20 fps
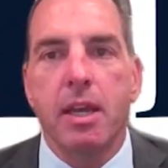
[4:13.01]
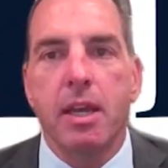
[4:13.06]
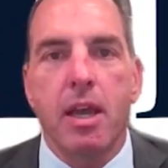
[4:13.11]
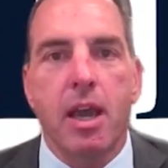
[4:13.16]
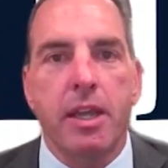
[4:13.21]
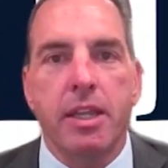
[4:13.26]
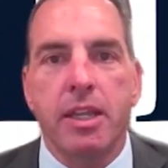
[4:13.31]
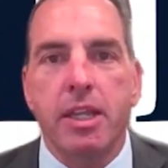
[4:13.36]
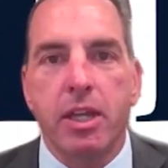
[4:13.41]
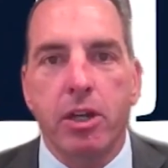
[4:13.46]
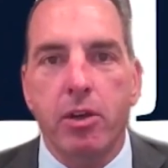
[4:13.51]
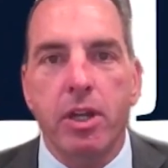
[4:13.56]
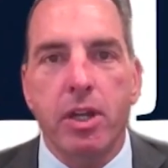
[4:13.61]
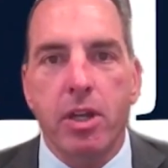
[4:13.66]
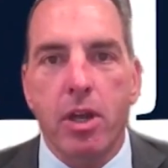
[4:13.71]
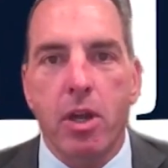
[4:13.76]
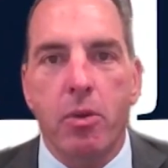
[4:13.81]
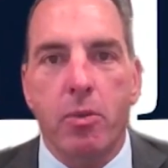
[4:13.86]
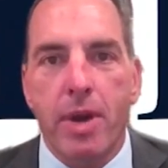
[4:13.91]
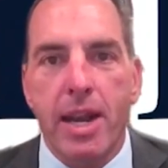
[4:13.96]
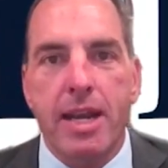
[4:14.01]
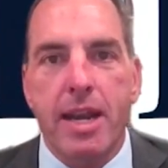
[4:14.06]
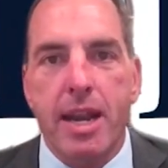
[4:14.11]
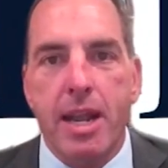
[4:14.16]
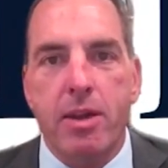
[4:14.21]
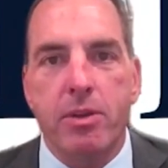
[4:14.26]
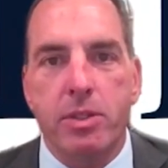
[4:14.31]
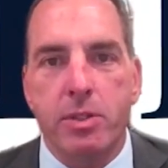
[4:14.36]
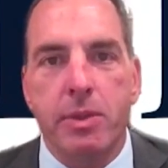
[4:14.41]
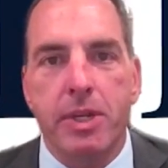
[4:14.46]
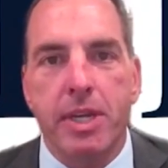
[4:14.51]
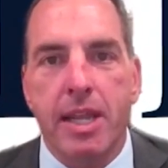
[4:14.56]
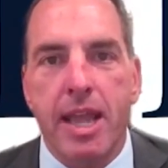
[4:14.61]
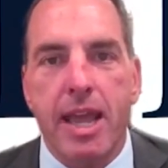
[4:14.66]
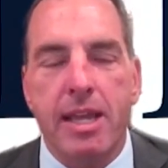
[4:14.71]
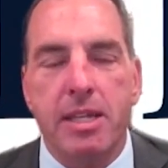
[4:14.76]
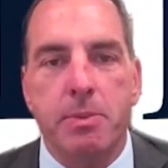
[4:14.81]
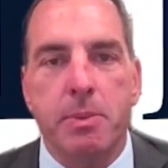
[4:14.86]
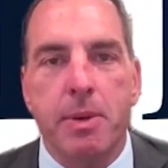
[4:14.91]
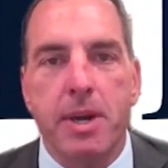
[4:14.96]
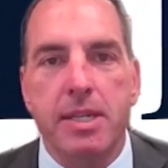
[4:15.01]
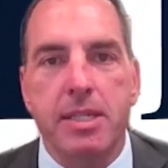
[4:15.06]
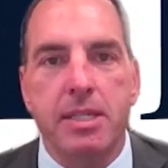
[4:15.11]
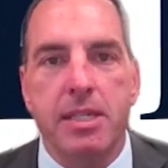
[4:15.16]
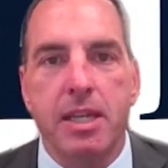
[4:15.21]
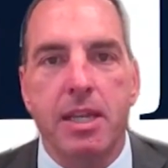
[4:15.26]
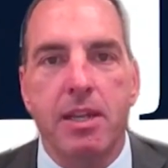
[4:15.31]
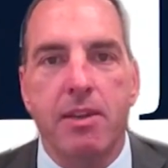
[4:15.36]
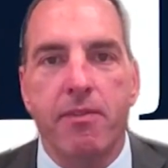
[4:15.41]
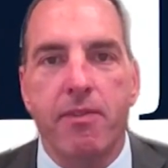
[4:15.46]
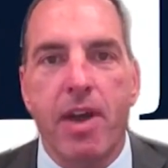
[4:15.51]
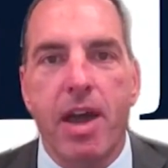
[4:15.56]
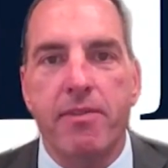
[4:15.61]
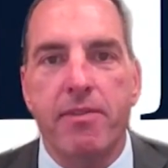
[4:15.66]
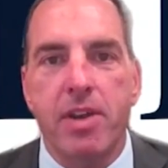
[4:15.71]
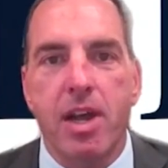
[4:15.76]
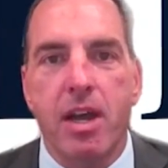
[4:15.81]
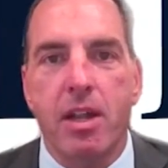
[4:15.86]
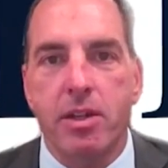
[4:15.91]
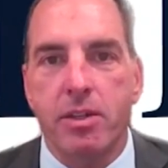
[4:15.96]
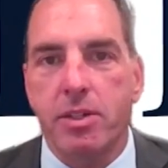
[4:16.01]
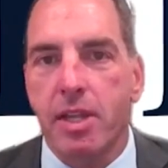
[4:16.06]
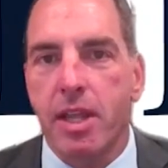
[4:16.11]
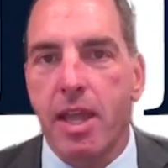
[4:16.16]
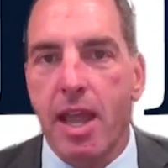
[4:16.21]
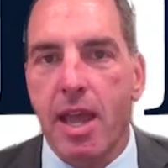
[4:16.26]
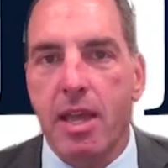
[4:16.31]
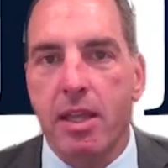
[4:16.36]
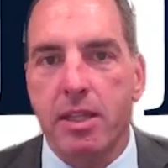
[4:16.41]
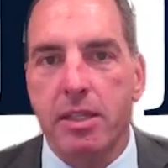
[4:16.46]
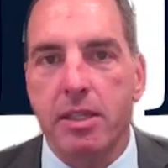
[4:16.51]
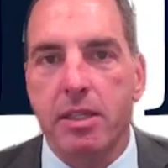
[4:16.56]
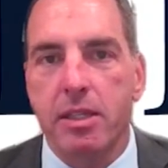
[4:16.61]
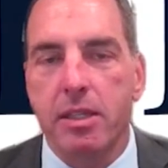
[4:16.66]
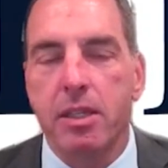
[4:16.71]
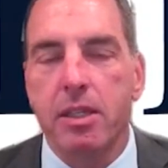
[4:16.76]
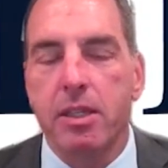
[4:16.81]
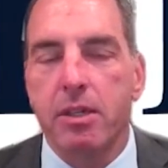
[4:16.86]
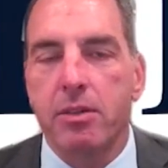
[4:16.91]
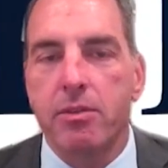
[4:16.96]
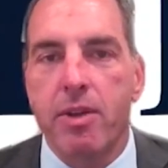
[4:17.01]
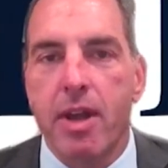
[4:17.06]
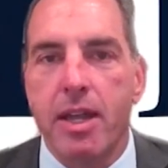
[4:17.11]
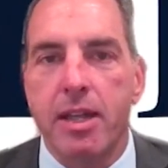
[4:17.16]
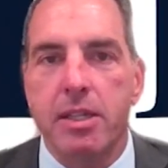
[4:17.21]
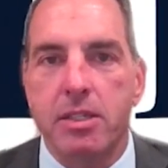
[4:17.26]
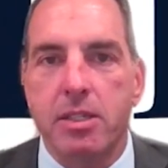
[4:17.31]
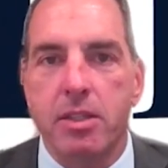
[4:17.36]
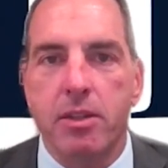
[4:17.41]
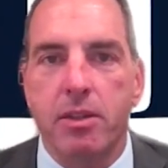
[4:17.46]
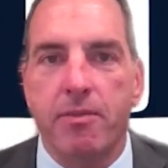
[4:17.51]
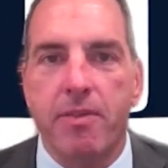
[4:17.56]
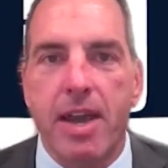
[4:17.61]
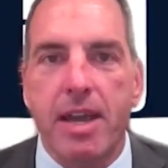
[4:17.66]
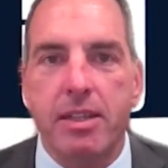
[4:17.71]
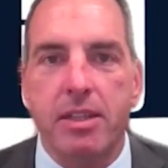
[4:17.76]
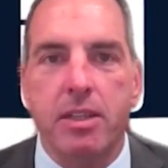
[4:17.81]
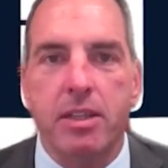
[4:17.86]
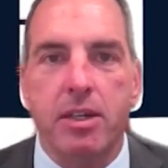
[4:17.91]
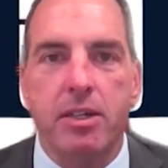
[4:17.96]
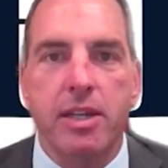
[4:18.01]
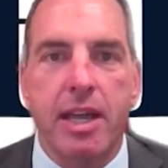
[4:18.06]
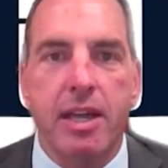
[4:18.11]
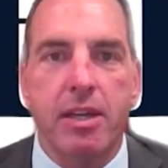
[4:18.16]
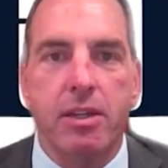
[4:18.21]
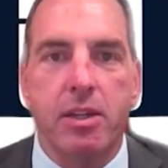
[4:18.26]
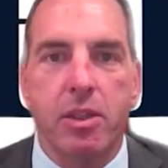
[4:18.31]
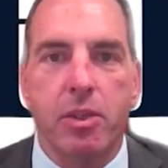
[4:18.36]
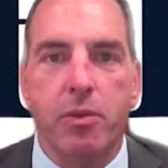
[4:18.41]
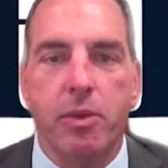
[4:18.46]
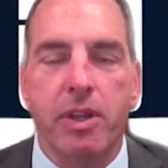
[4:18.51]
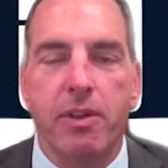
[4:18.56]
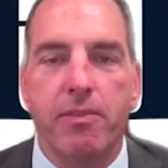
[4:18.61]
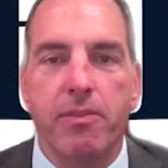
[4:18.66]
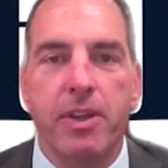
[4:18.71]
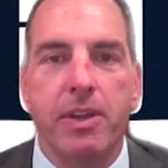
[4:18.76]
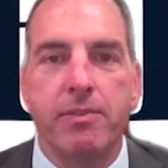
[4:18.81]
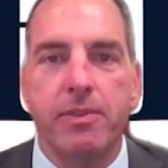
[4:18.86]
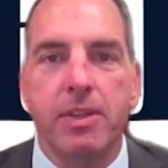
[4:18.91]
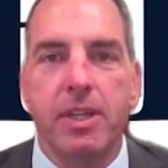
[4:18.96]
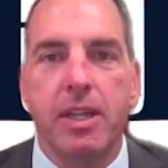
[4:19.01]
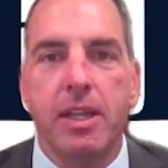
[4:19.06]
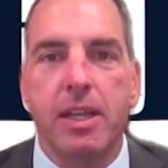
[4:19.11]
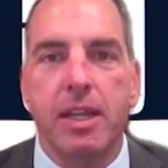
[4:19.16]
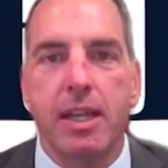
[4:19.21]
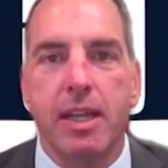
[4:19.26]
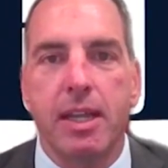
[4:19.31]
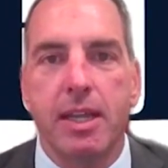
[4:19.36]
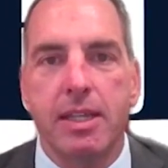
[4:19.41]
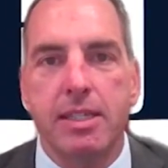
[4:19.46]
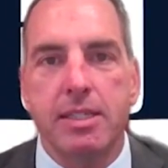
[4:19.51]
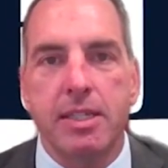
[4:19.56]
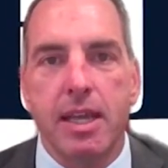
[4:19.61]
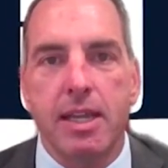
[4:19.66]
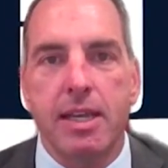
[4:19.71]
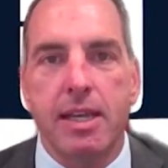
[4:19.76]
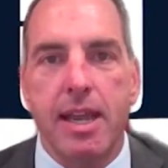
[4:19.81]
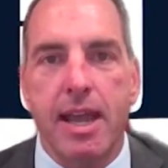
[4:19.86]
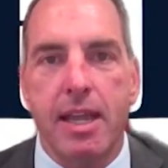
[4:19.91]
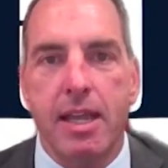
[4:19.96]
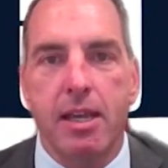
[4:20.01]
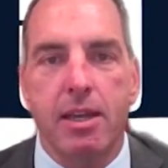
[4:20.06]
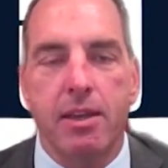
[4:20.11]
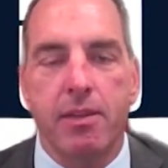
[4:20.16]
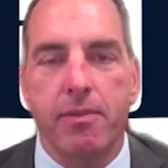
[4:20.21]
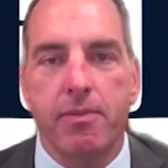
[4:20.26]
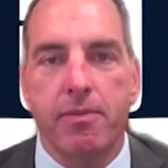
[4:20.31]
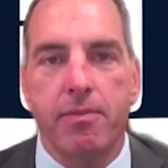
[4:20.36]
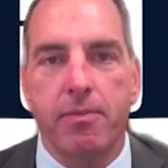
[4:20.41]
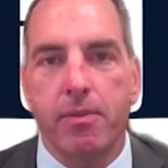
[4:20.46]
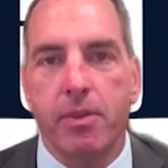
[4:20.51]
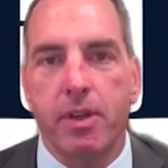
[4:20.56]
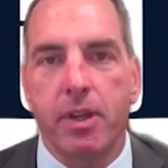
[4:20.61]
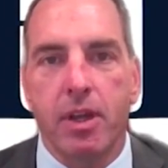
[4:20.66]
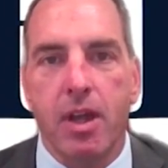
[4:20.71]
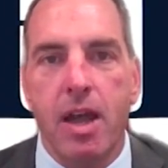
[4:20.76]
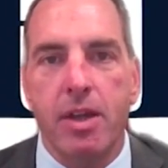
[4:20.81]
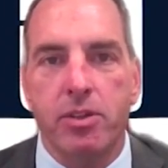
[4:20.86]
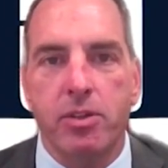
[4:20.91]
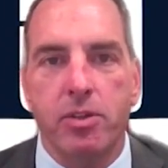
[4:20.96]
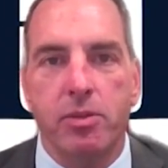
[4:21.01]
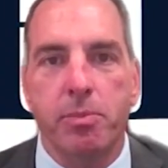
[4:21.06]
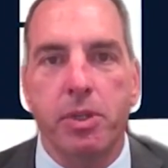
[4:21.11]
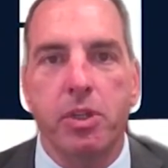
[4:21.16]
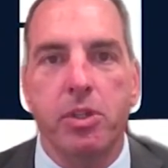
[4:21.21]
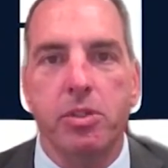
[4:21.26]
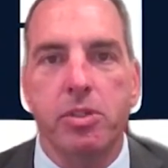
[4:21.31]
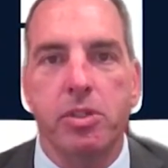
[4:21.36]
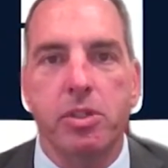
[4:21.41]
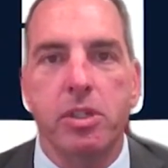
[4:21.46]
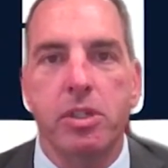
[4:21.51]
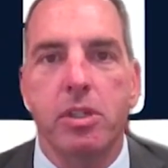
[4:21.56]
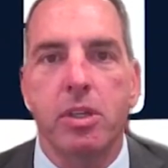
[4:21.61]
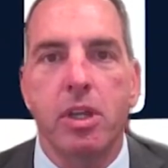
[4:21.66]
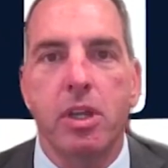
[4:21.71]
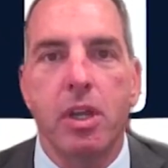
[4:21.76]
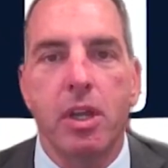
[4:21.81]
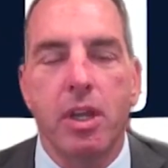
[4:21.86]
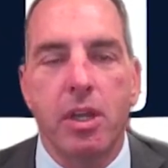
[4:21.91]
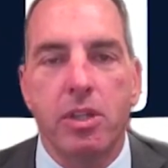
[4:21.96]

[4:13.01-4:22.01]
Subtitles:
A year ago right now is when gas prices hit $5 a gallon, right? And so the fact that they're down to $3.50 is a negative contribution